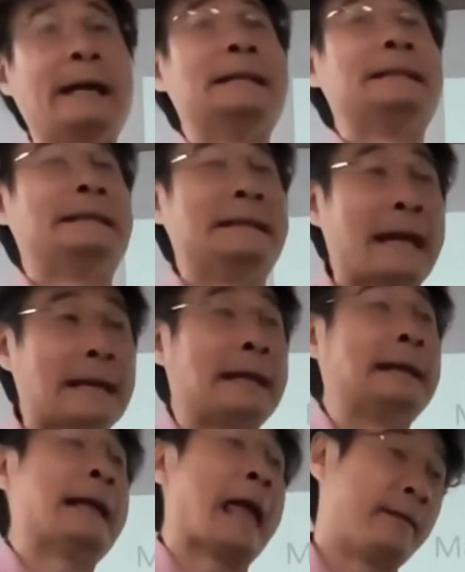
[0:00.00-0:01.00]
by
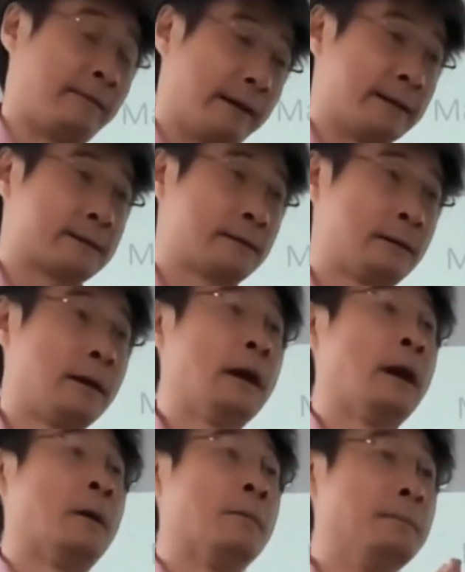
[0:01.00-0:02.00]
DNA
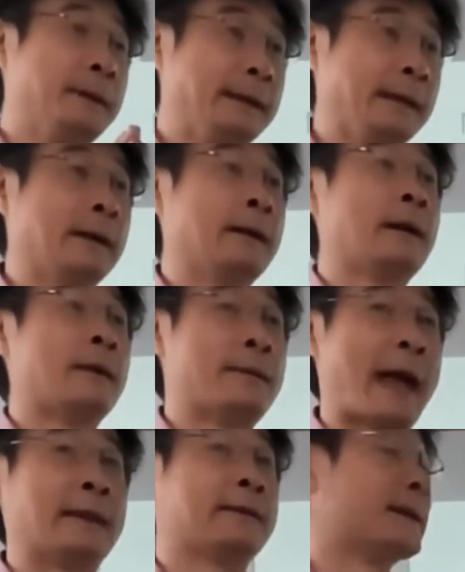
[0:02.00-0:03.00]
evidence,
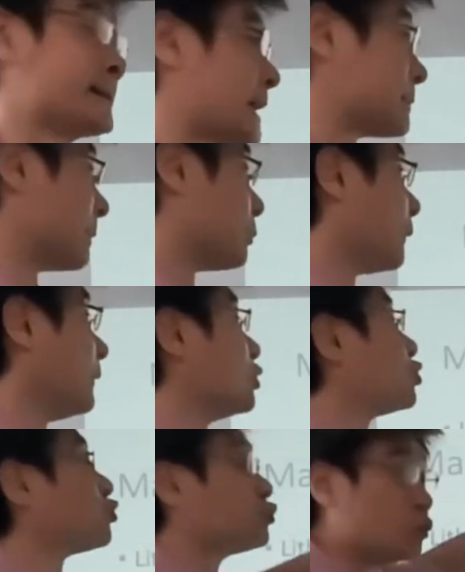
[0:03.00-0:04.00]
meaning that this
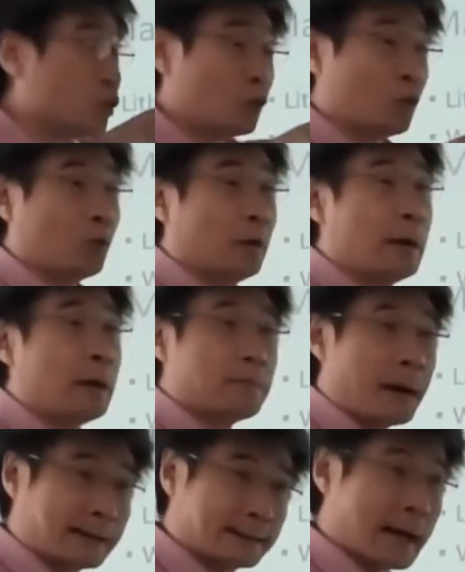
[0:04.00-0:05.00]
has been proven
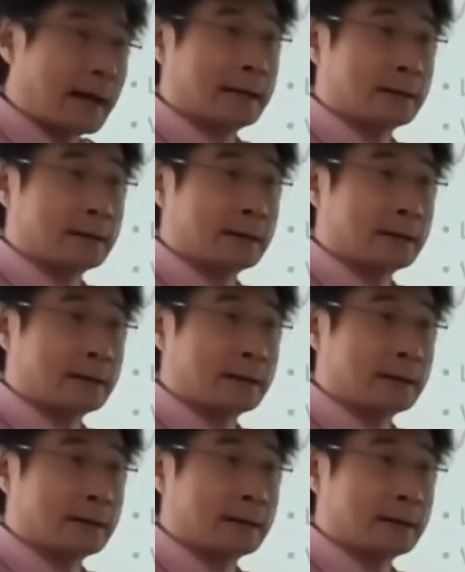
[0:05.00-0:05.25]
true